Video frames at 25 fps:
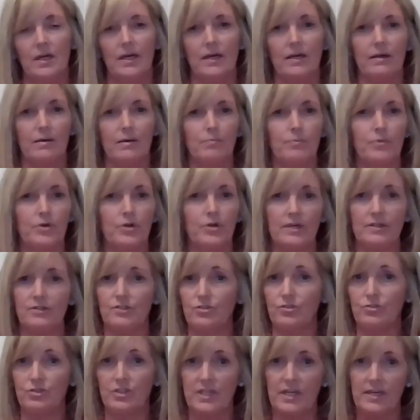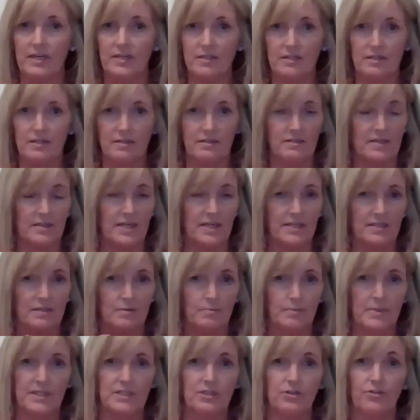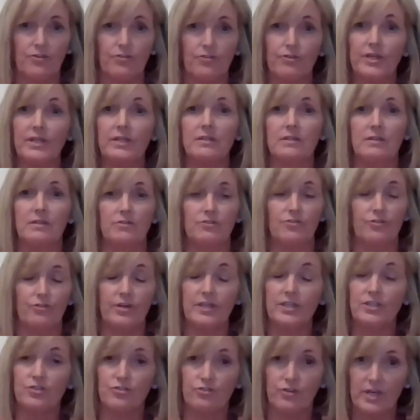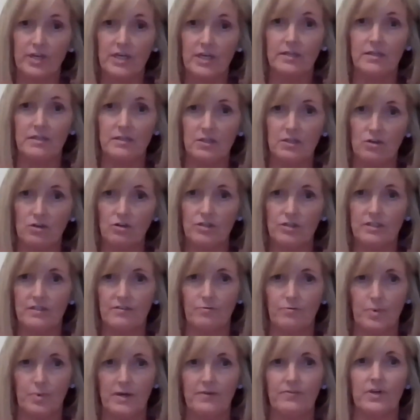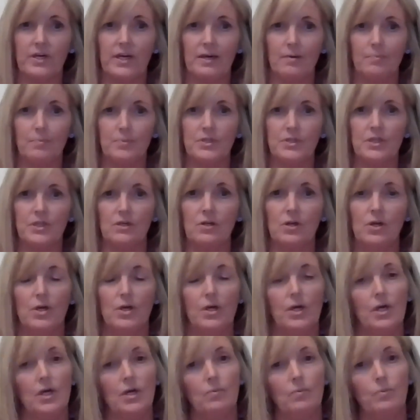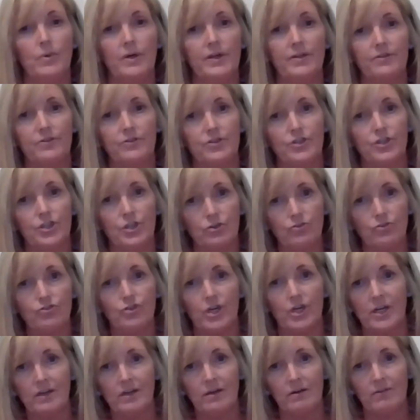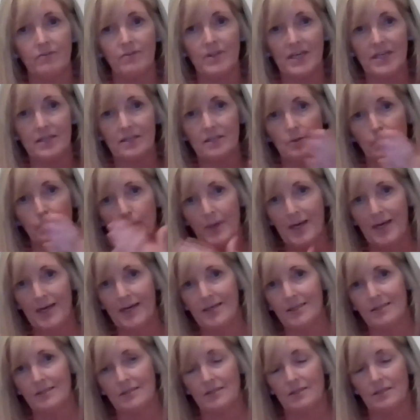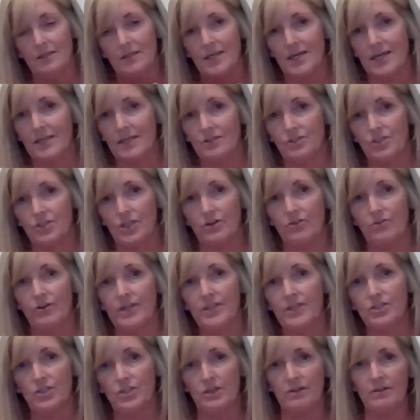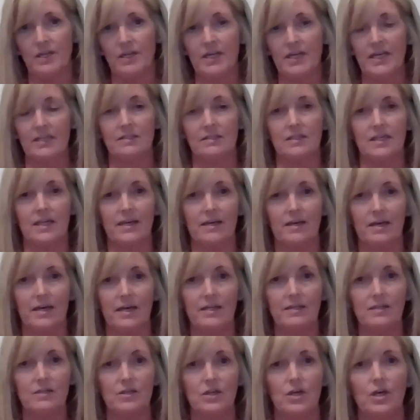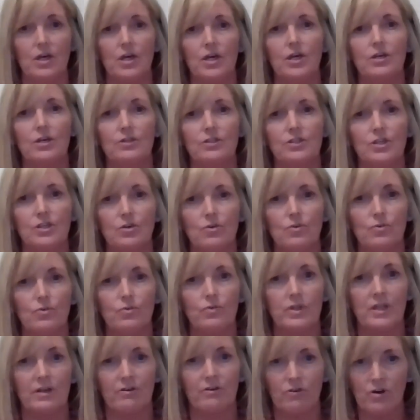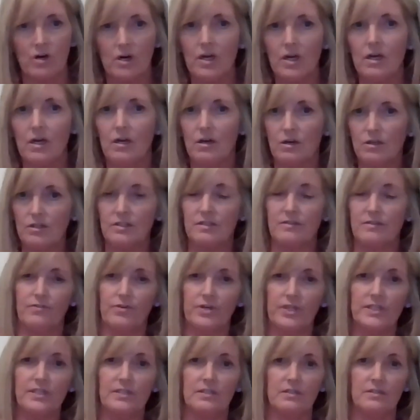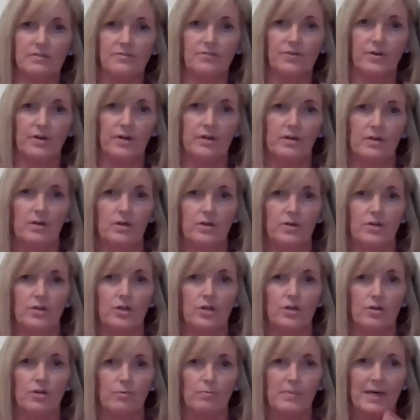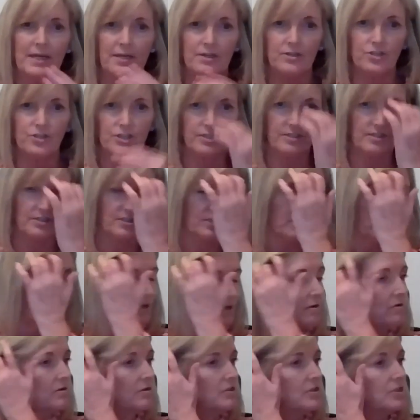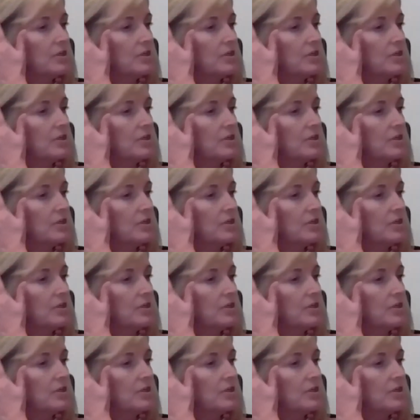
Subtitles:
As you said, there's an estimated $3 trillion of private capital, with $2 trillion of that to pass to the next generation in the next decade. So there are lots of reasons for, managers to